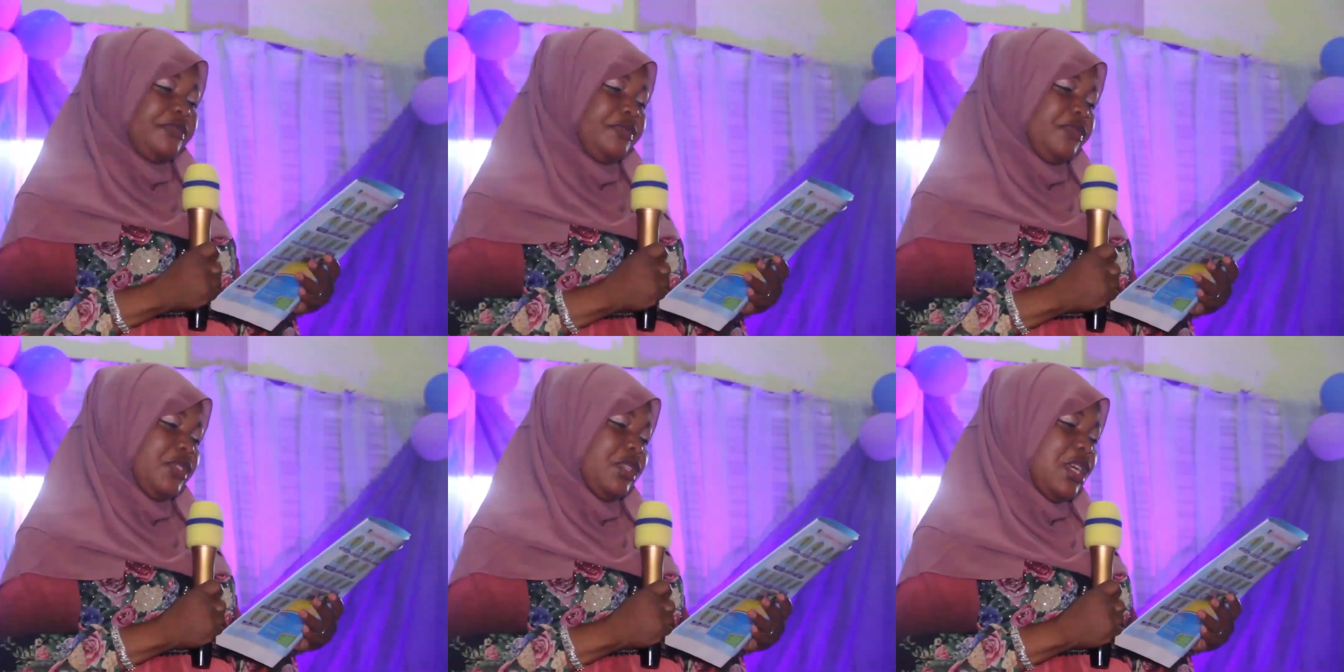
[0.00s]

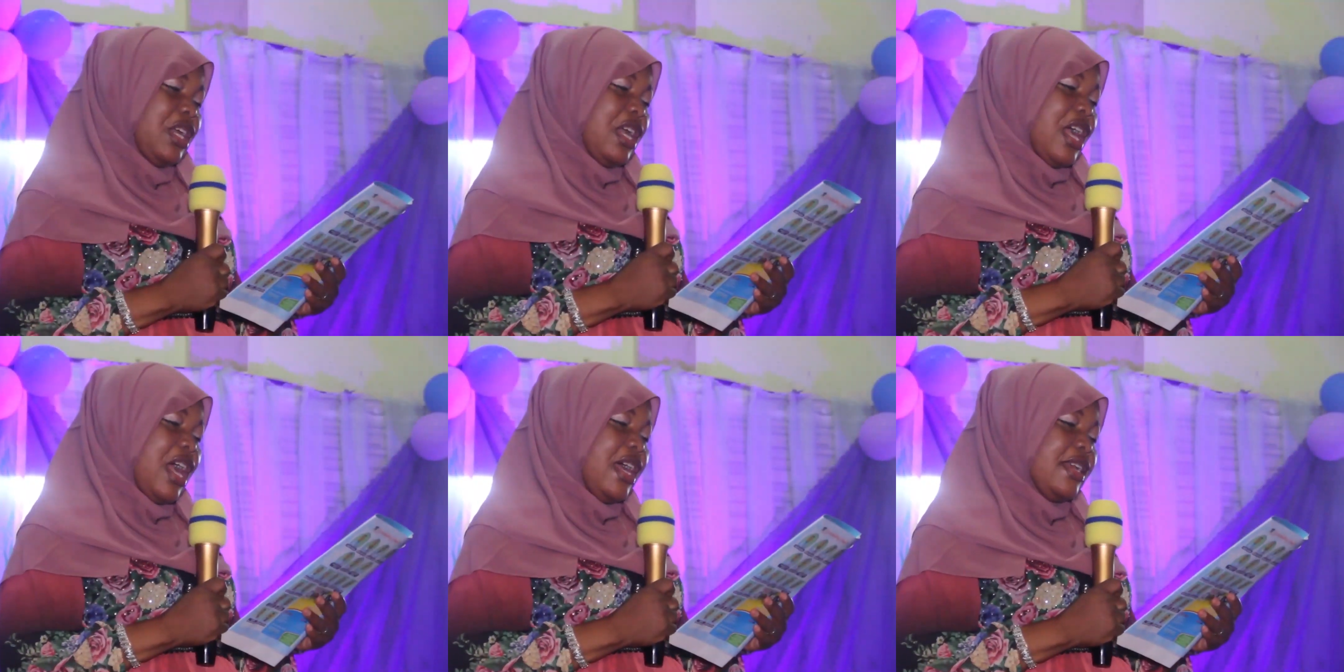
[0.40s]

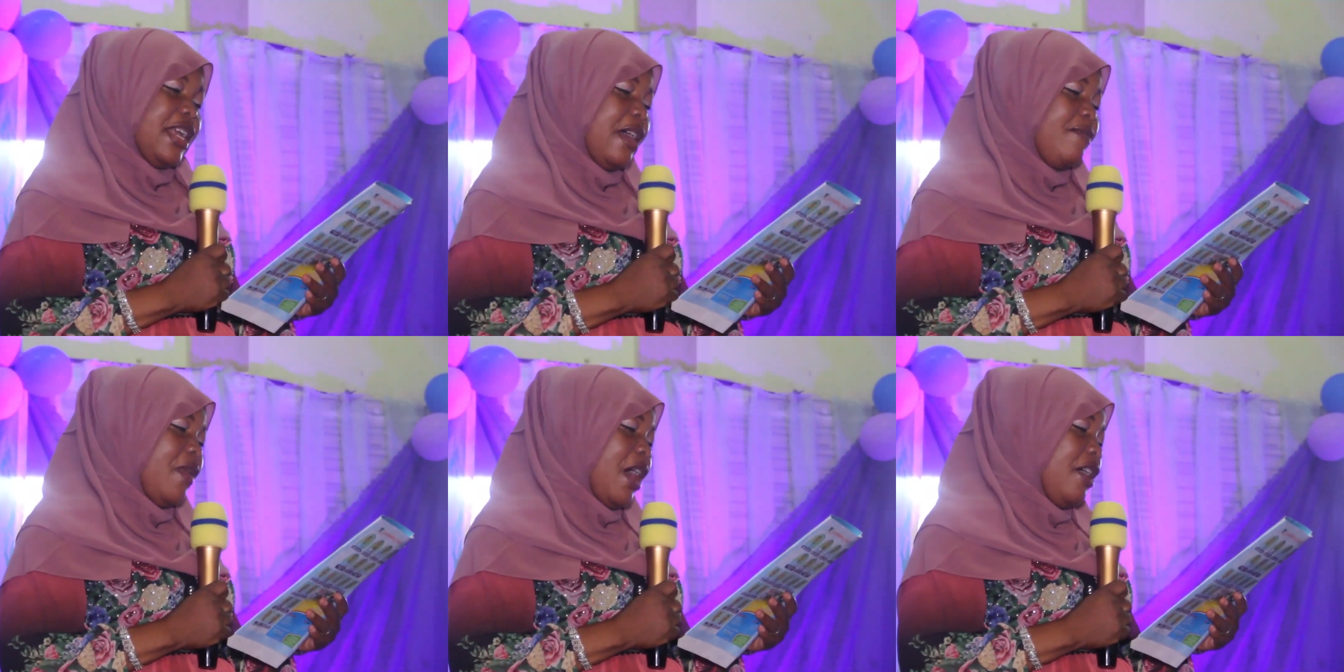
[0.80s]
Olapisi
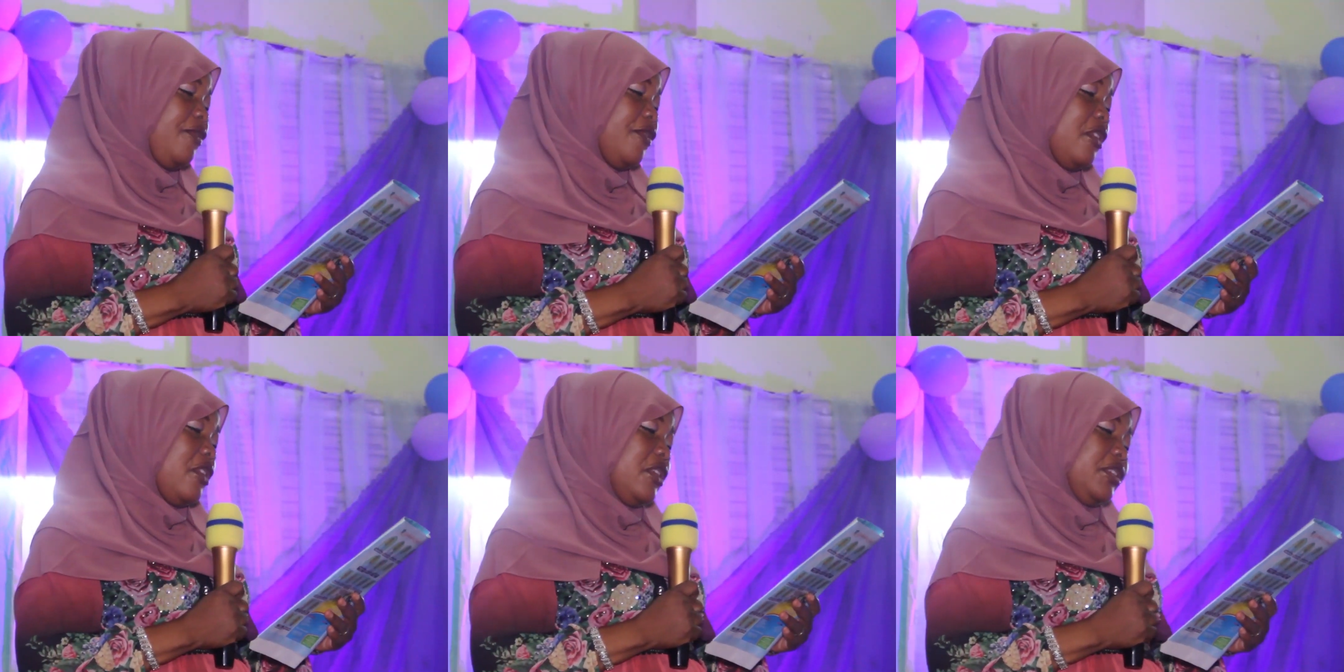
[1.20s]
Bakari
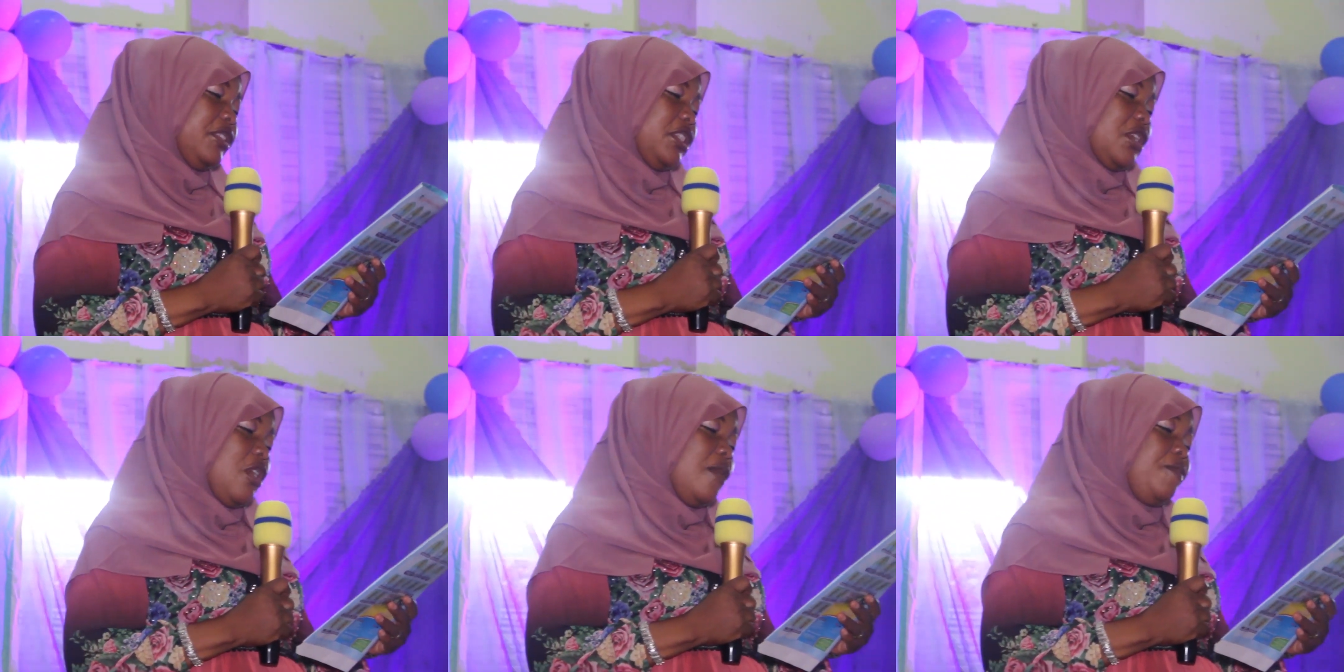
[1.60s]

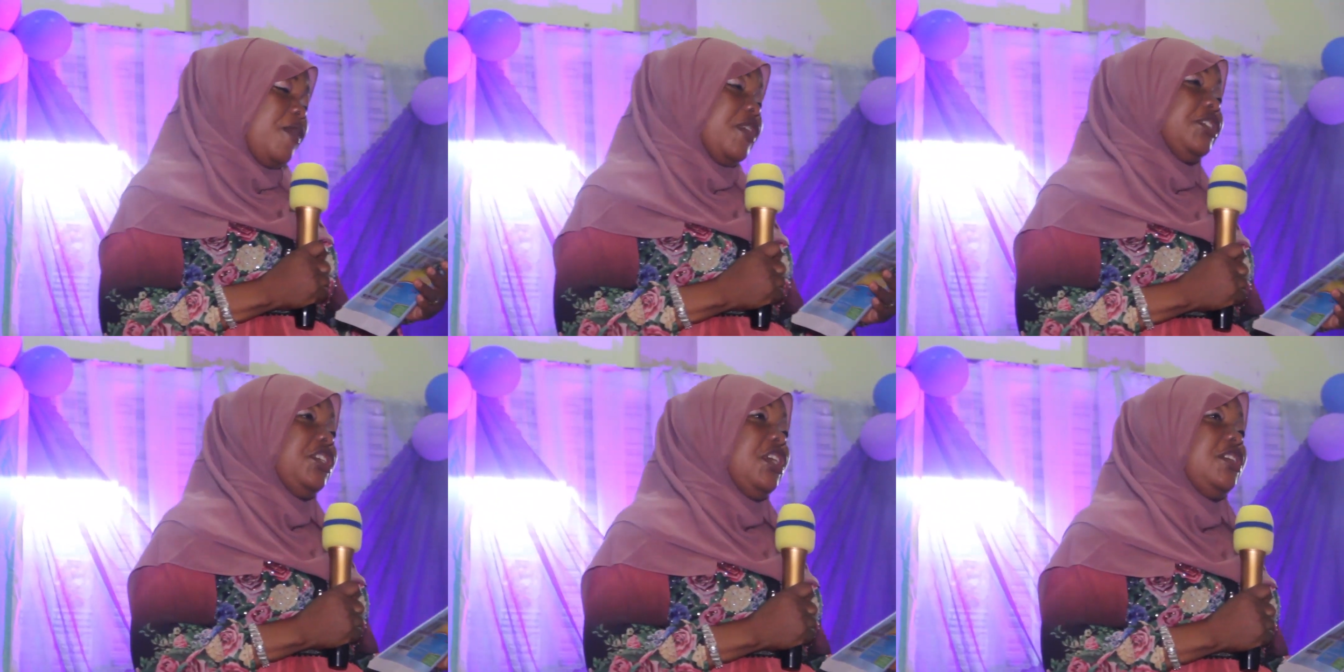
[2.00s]
Biobaku, is
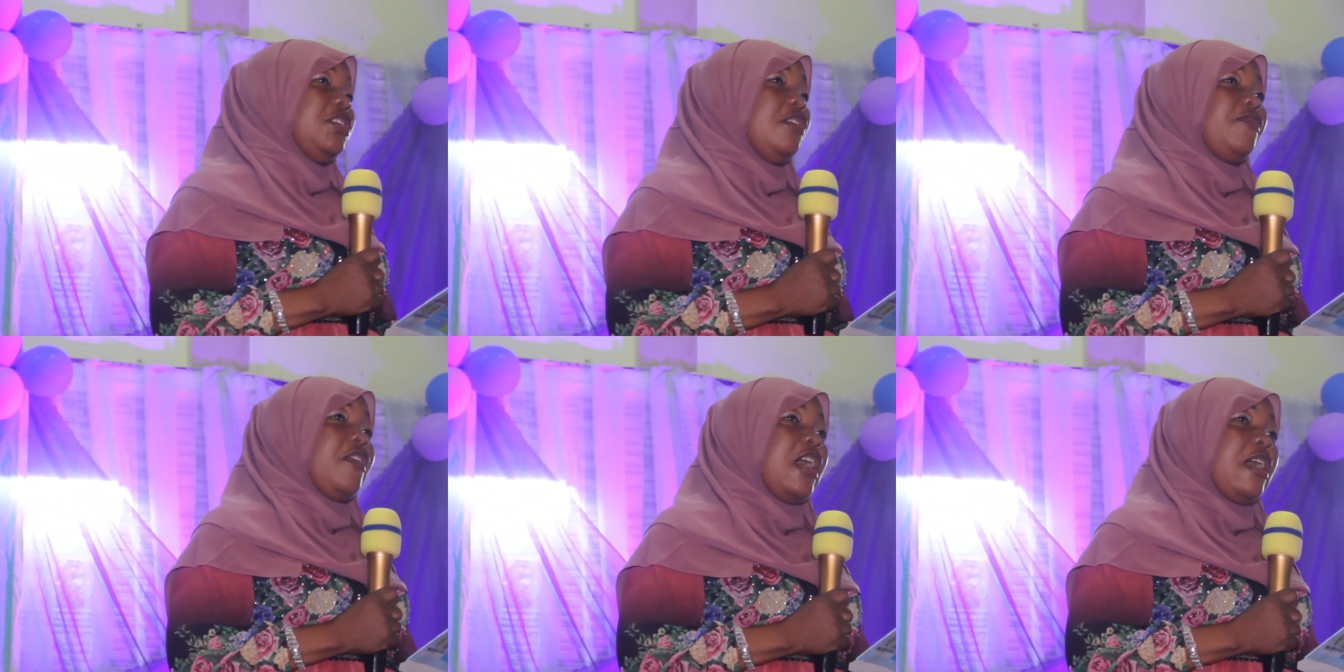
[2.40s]

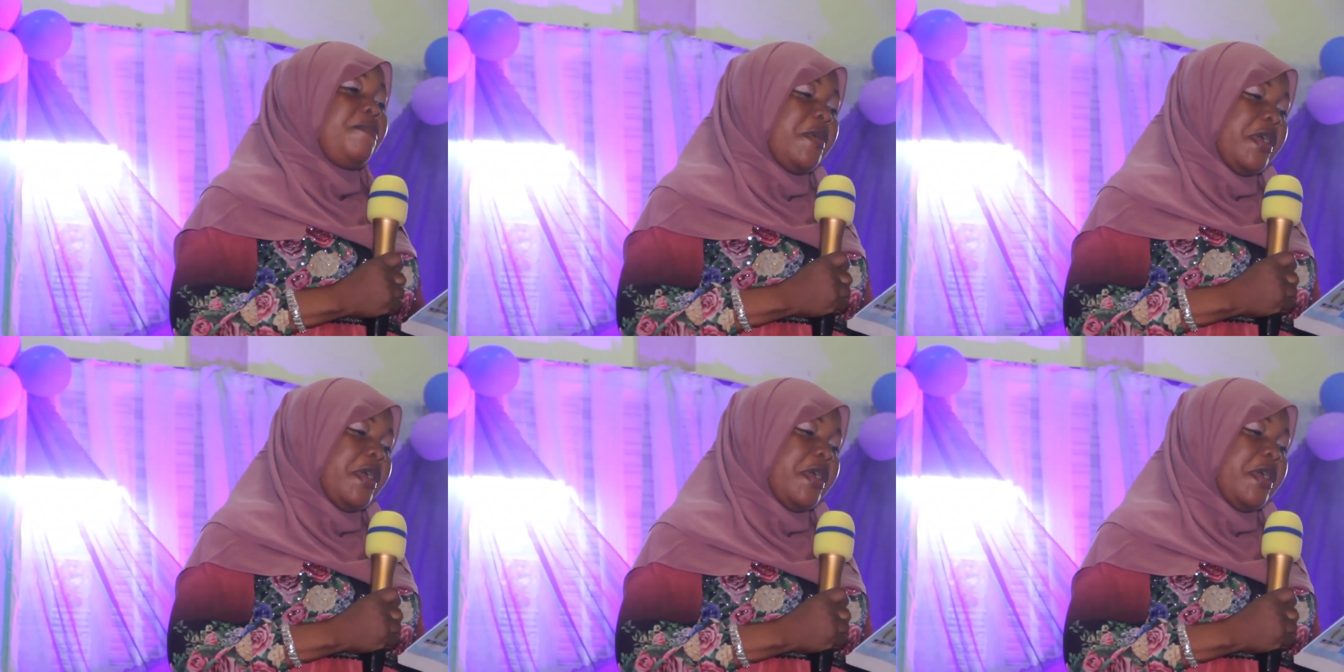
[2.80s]
confident